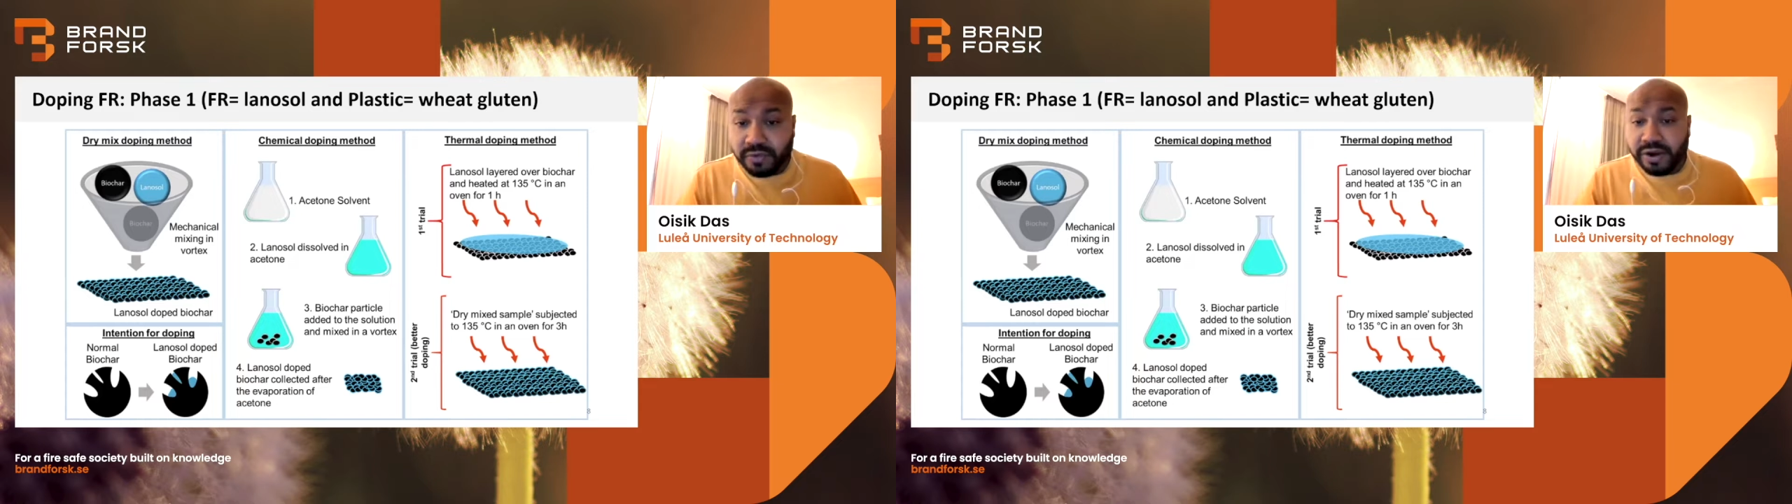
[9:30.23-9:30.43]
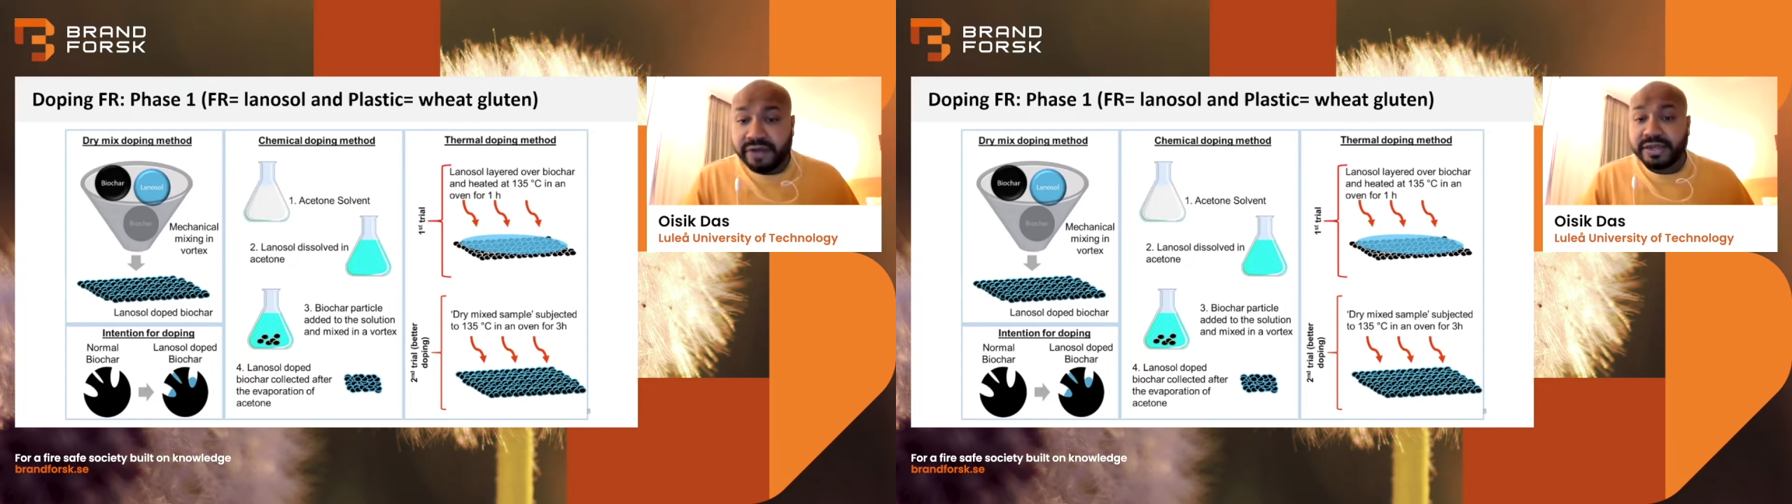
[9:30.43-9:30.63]

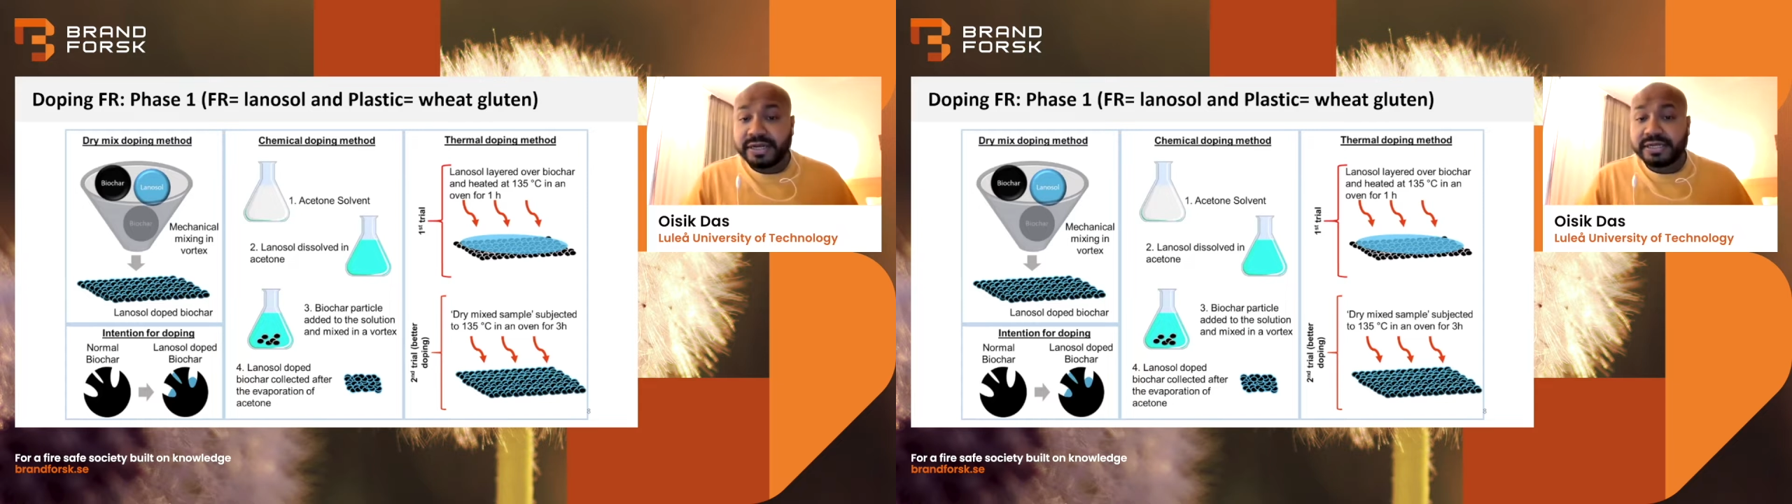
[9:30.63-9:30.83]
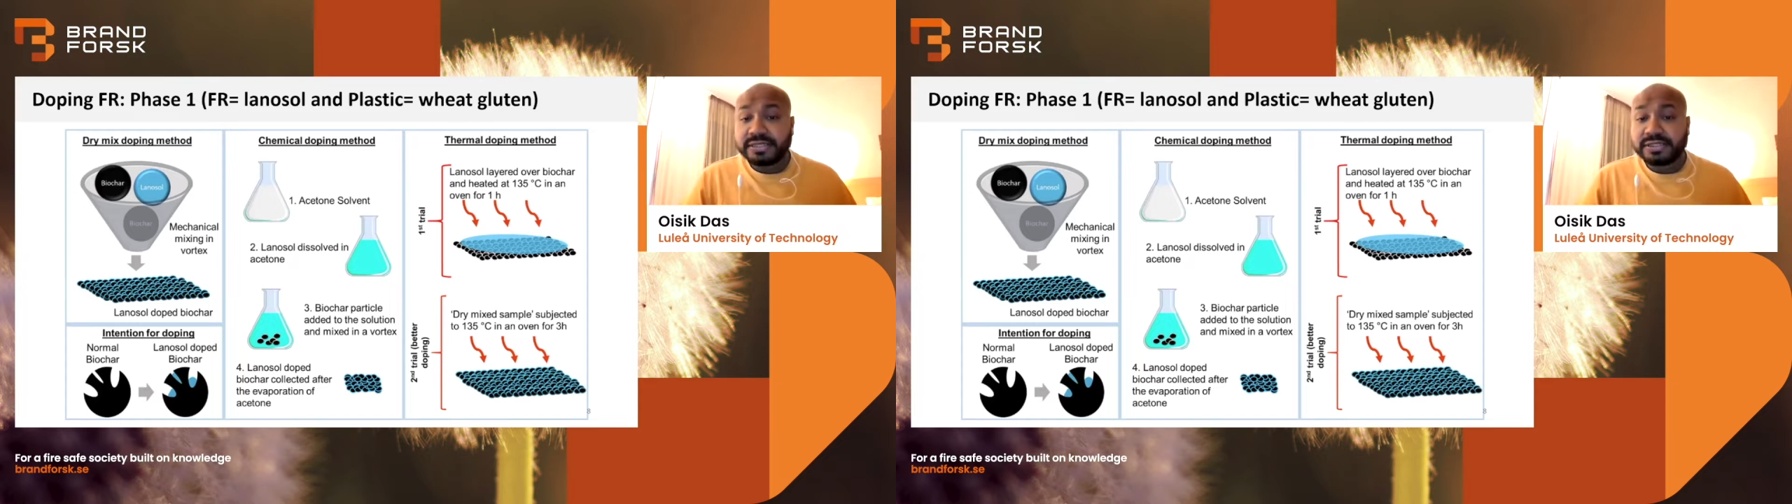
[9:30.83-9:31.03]
where we
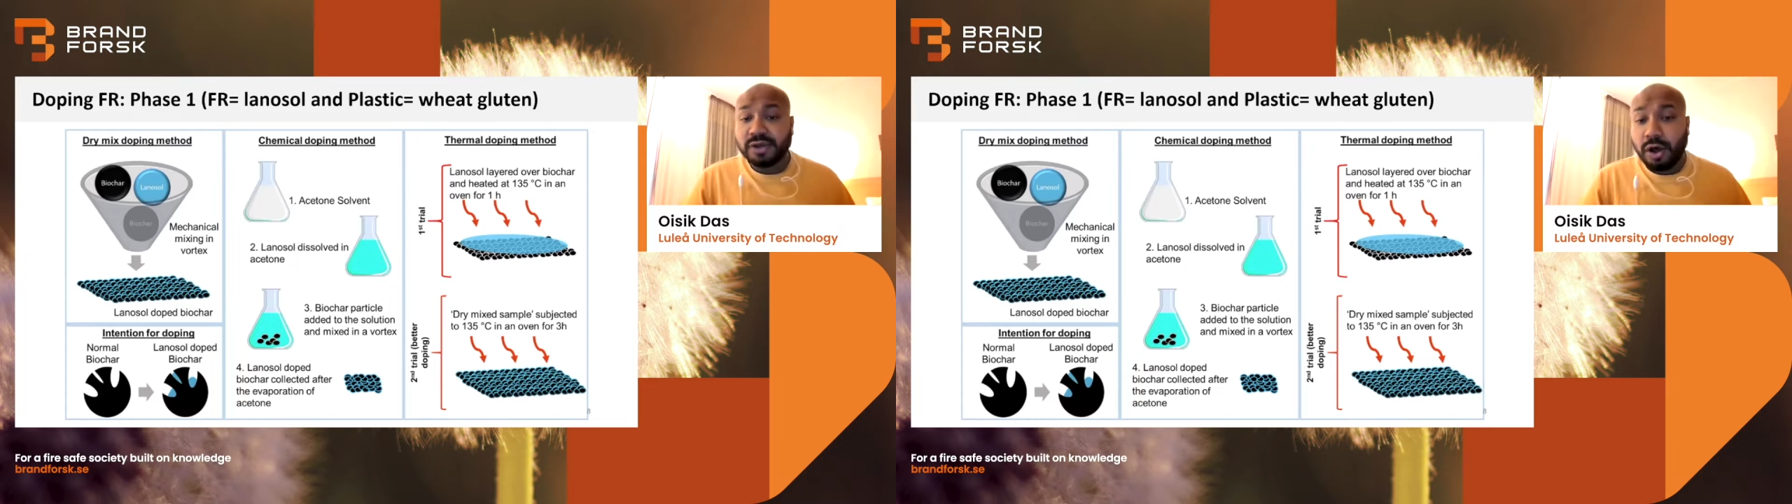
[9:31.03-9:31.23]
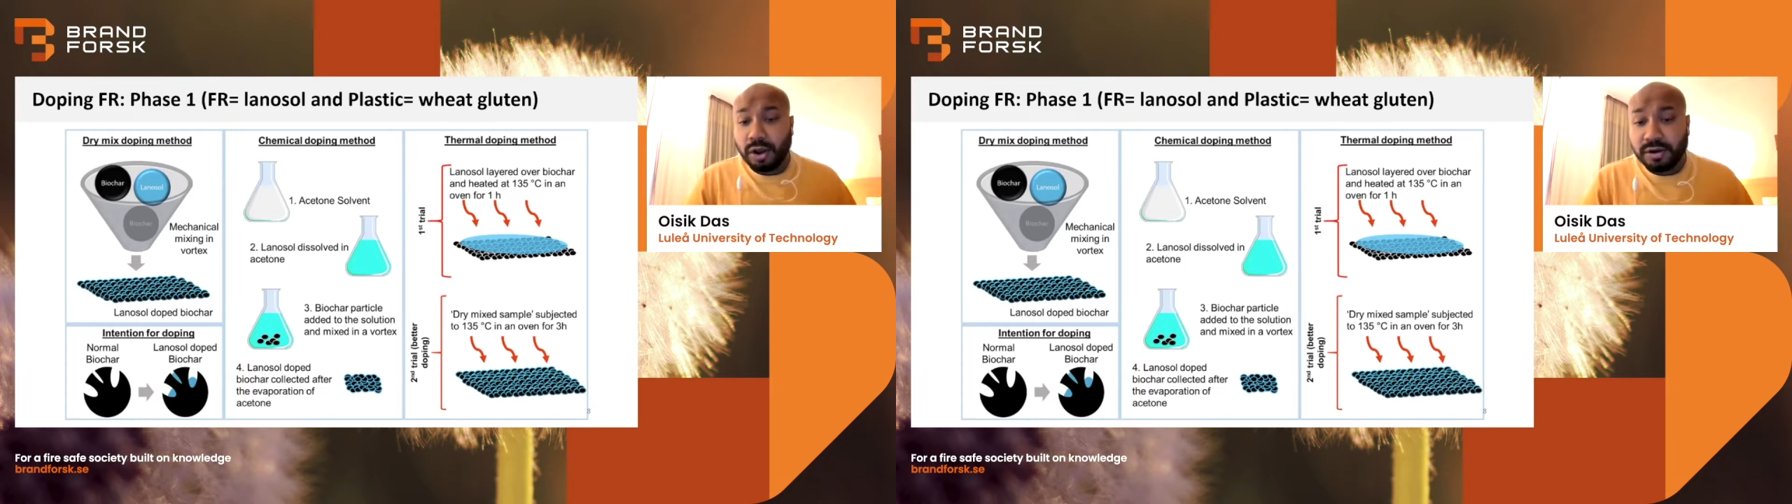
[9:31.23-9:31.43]

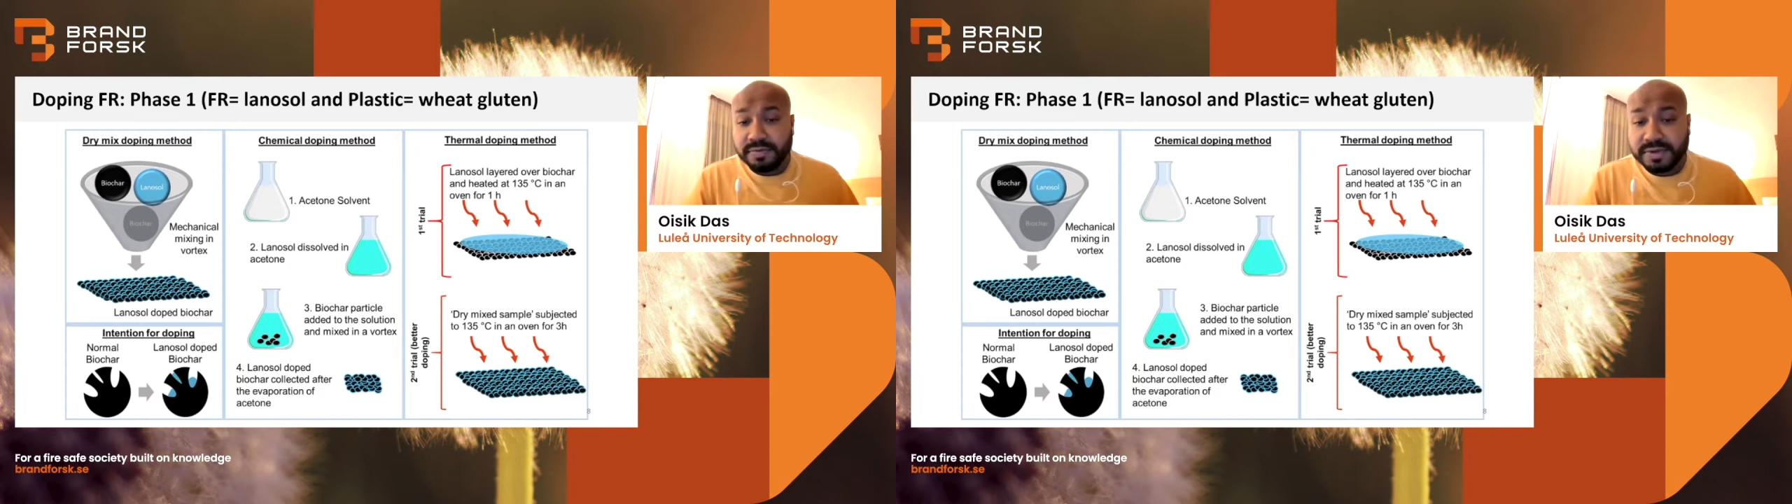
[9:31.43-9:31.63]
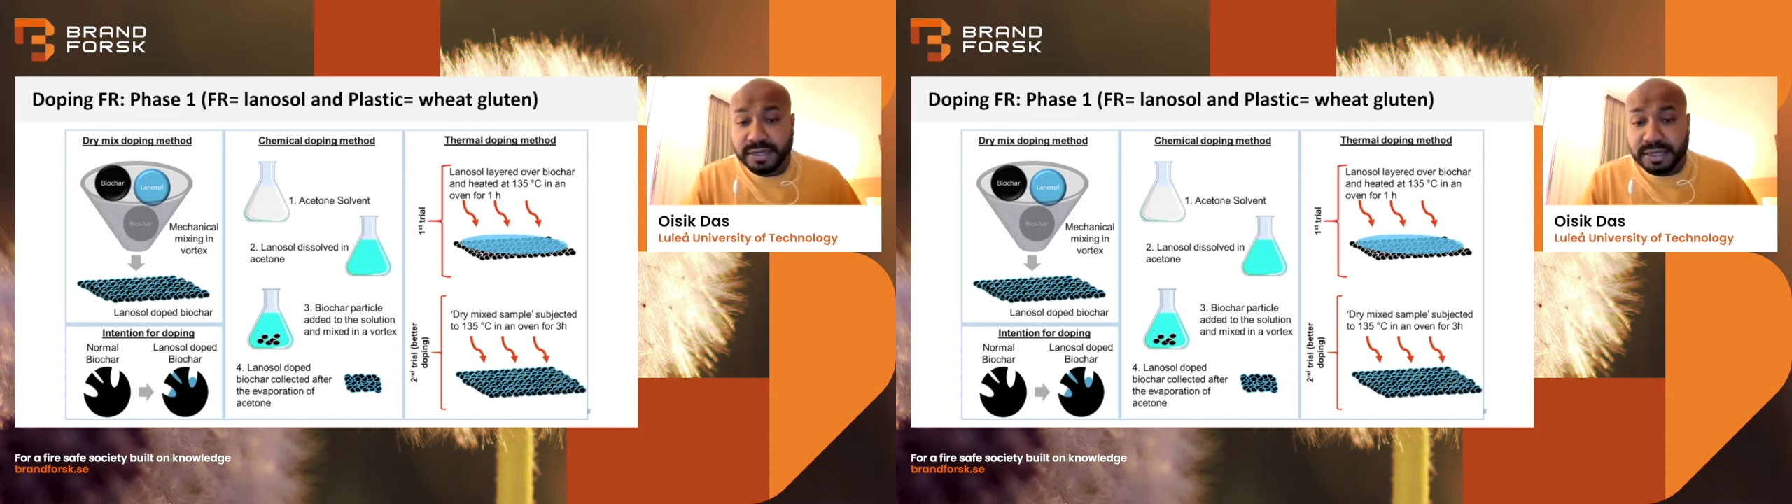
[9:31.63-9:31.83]
dissolved